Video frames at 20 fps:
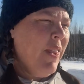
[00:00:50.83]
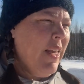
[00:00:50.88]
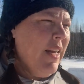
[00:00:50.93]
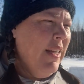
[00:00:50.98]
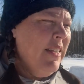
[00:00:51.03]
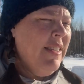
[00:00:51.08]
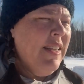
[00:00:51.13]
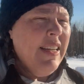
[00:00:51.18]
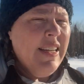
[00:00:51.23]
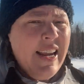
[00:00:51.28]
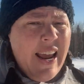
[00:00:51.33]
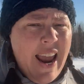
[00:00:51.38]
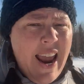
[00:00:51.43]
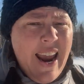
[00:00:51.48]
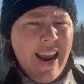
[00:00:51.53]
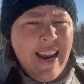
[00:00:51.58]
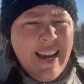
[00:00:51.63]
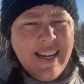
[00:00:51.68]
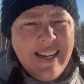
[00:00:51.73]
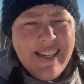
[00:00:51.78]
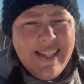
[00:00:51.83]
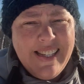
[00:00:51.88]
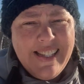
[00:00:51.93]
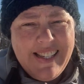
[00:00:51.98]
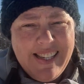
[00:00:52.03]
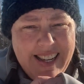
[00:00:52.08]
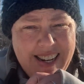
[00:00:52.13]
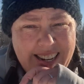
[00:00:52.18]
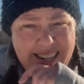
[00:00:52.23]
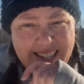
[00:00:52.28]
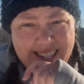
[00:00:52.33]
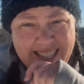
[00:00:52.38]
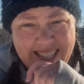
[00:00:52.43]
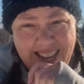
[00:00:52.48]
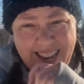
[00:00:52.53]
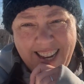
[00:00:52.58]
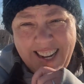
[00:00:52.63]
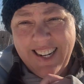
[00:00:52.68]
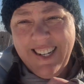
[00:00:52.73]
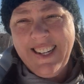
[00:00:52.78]
Today is an
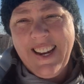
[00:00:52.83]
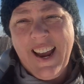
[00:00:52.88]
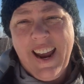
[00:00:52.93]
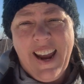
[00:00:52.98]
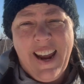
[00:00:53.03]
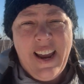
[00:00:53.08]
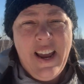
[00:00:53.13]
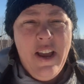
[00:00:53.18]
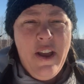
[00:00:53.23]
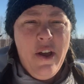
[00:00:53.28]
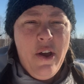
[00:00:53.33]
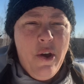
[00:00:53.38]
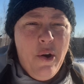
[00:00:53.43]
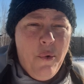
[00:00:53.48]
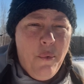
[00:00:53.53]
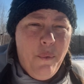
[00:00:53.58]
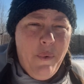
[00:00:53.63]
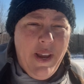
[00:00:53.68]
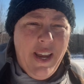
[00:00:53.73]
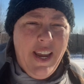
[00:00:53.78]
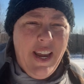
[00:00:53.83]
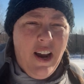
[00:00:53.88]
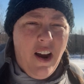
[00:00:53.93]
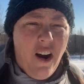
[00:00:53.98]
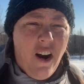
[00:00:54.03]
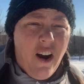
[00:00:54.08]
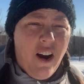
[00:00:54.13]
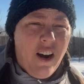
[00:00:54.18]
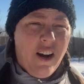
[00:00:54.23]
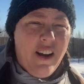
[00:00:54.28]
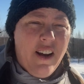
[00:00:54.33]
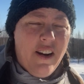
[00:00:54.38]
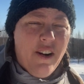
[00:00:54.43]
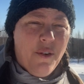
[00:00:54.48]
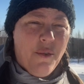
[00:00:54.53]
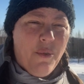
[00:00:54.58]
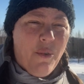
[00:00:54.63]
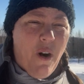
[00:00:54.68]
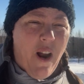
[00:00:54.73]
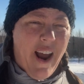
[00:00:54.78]
exciting day. We are
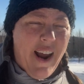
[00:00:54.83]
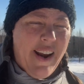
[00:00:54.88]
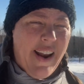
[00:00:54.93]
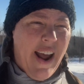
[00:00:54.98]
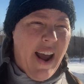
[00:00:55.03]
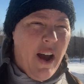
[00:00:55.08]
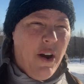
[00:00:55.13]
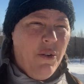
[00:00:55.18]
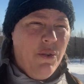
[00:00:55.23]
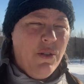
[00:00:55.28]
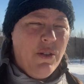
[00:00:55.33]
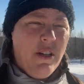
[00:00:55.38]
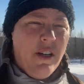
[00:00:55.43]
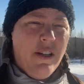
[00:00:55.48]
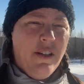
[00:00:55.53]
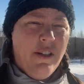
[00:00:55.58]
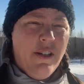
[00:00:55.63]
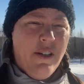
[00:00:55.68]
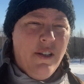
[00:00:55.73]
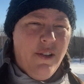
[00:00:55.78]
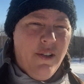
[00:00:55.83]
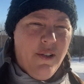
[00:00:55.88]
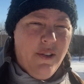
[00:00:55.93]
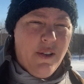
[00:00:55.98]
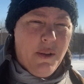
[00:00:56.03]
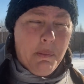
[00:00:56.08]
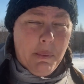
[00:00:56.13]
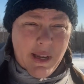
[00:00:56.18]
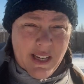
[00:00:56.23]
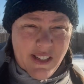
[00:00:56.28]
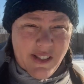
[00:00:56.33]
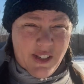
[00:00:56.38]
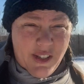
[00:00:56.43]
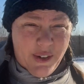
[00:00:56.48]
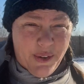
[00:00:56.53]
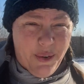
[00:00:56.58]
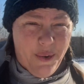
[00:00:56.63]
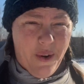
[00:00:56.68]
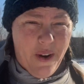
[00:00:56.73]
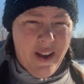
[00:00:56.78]
gonna ride out to the Big
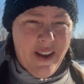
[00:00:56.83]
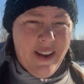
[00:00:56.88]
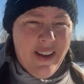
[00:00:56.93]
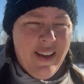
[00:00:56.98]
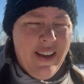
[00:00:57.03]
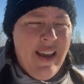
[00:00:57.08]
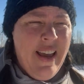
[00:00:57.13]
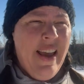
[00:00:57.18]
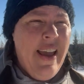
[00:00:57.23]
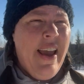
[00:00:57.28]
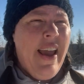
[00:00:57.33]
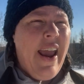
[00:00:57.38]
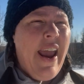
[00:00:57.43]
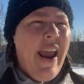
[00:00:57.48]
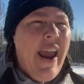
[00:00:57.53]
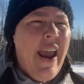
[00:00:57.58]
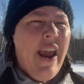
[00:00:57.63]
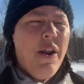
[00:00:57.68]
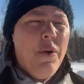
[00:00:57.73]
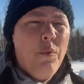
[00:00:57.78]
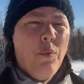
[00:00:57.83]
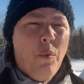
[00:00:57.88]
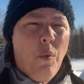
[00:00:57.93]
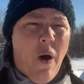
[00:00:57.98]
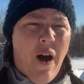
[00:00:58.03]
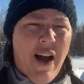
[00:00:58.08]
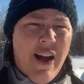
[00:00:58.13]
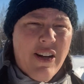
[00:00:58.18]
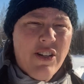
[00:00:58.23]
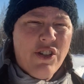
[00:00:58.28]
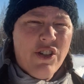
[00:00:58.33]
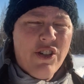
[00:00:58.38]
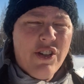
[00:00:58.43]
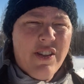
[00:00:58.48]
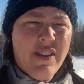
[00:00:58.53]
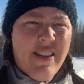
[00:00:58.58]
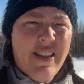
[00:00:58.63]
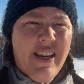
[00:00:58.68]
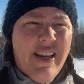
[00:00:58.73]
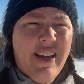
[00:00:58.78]
Su and watch
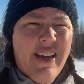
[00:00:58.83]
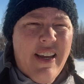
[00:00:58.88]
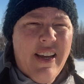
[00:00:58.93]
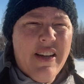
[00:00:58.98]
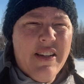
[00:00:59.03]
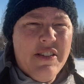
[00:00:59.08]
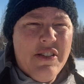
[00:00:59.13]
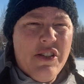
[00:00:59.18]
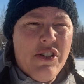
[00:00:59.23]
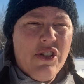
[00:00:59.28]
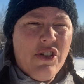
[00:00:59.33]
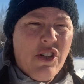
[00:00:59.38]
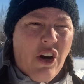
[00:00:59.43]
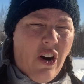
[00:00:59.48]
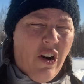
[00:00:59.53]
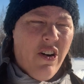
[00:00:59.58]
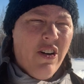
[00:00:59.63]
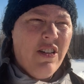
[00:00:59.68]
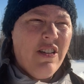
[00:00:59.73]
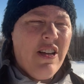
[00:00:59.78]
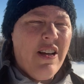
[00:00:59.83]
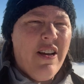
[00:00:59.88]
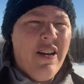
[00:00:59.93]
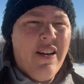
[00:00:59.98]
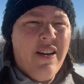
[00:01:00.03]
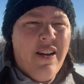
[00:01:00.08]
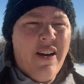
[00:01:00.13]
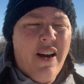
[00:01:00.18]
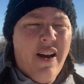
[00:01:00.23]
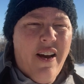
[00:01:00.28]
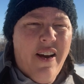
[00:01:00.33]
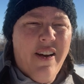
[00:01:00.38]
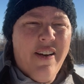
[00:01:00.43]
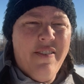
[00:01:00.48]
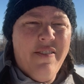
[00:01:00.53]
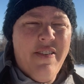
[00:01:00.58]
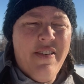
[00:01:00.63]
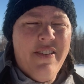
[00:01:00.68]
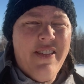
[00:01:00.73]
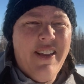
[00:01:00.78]
the start
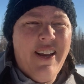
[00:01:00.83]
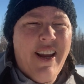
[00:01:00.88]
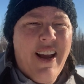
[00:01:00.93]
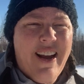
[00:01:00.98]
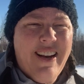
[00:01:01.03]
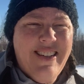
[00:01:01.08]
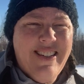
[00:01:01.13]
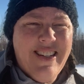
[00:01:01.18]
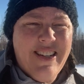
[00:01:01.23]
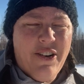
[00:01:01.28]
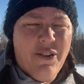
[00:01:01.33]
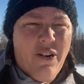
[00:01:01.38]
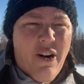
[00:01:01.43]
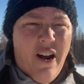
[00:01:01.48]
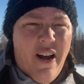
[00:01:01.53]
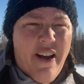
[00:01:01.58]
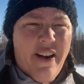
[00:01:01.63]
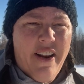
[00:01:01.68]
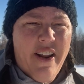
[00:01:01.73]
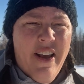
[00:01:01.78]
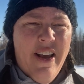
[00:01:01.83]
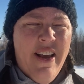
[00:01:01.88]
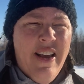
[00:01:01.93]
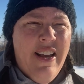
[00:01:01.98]
of the Iditarod.